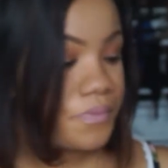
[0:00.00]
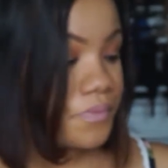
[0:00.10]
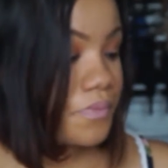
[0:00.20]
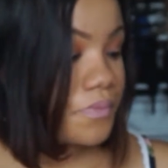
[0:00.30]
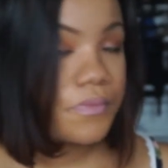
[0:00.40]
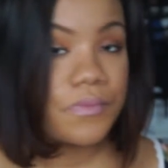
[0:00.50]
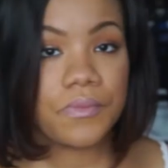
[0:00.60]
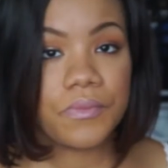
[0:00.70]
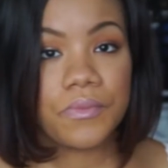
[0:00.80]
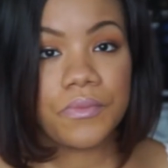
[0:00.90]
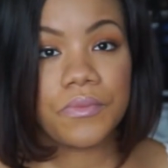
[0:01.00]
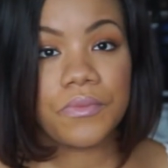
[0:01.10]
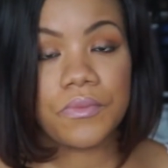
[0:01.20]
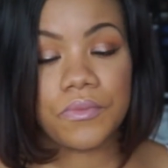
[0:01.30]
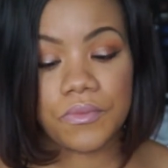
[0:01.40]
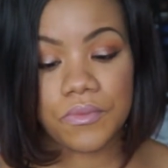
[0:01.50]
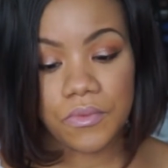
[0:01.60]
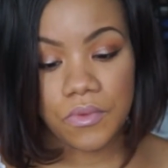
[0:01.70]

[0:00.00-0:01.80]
Nothing is said.